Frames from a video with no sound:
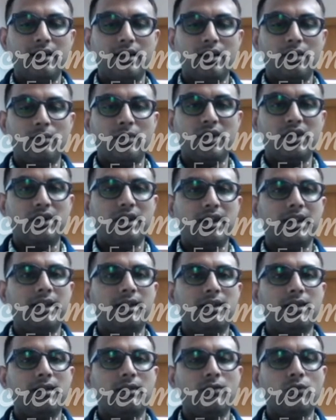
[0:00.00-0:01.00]
but
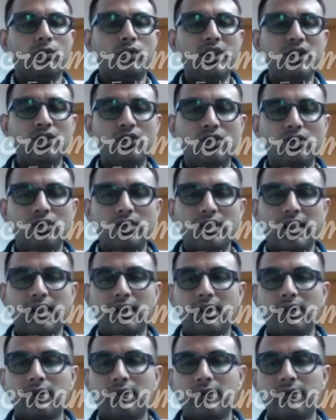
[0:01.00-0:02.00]
which
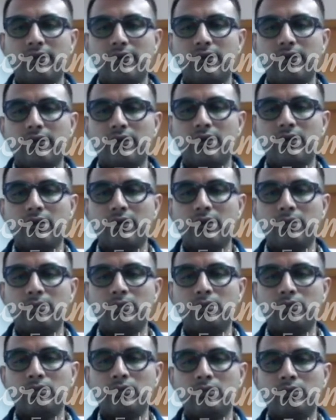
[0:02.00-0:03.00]

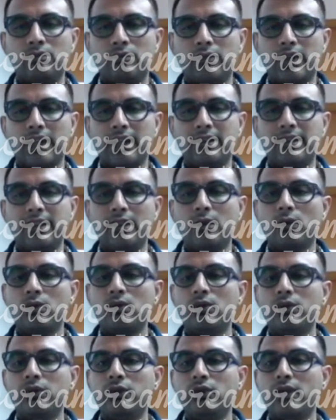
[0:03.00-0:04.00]
for and then
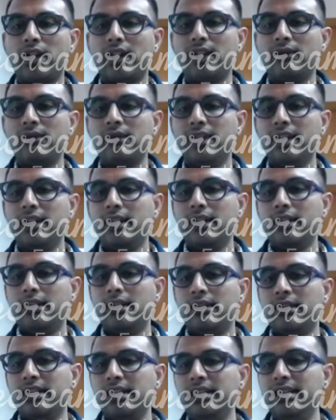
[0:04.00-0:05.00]
also you have
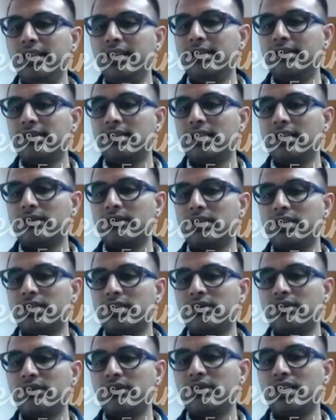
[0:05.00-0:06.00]
degree
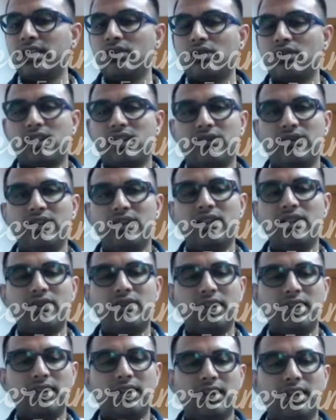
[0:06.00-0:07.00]
self-certification
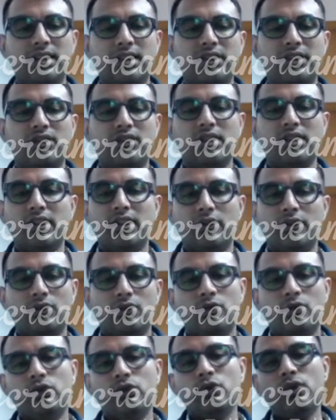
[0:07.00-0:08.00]
affidavit in English.
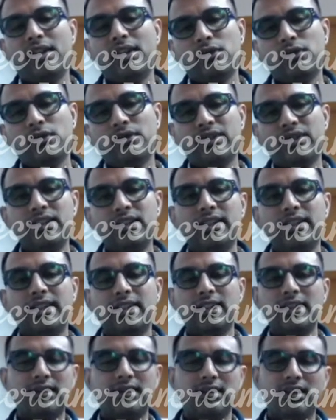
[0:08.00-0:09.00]
So you have to fill the
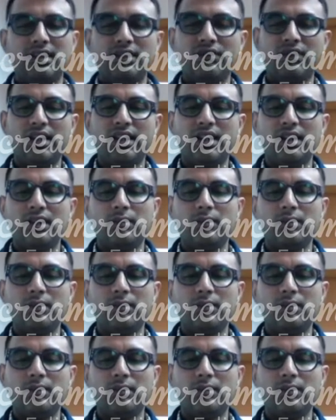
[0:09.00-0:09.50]
English certificate